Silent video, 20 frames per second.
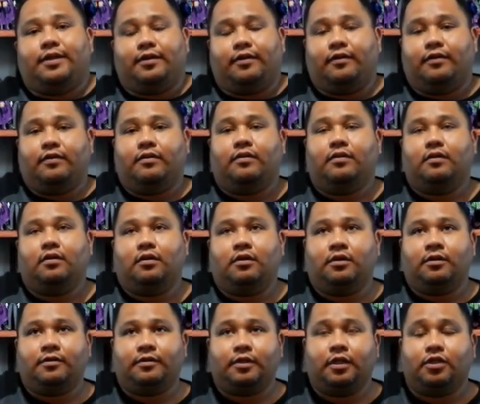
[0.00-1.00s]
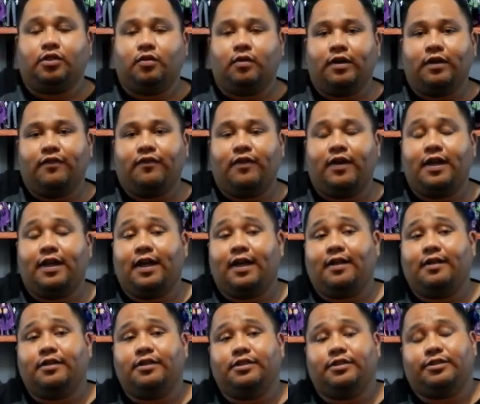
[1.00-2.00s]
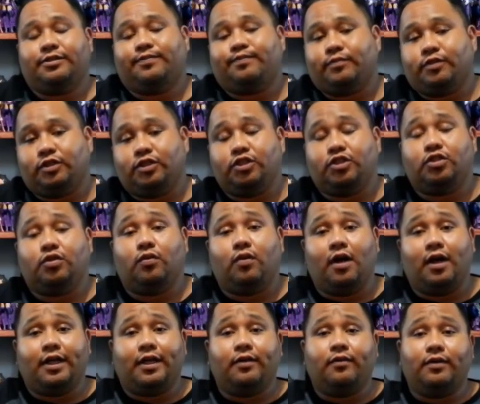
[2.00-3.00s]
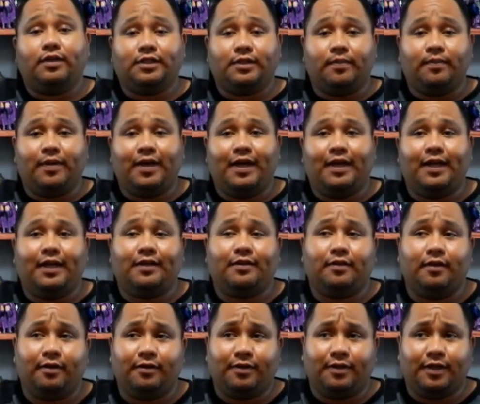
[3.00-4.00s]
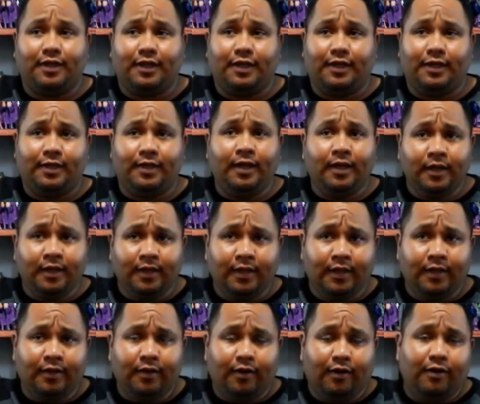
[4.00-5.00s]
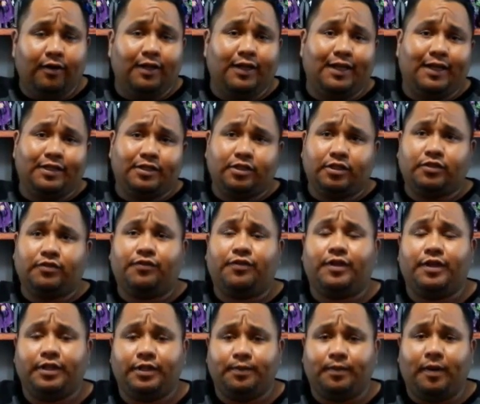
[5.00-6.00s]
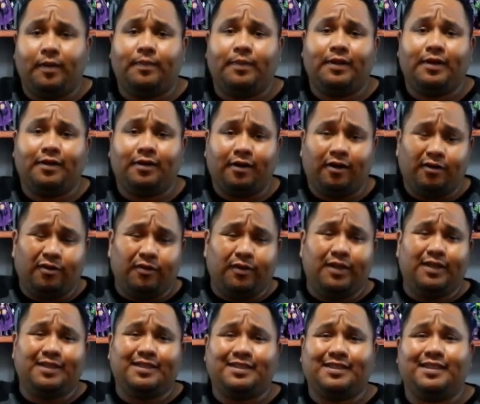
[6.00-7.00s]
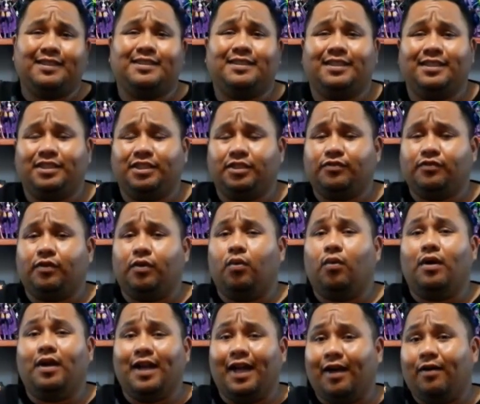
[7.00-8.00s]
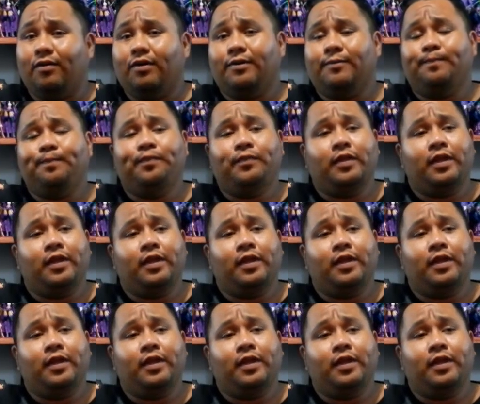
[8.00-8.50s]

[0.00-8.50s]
You know, the $25 just to walk in wasn't bad. I thought the early entrance fee, bumping it all the way to $60 just for 1 hour.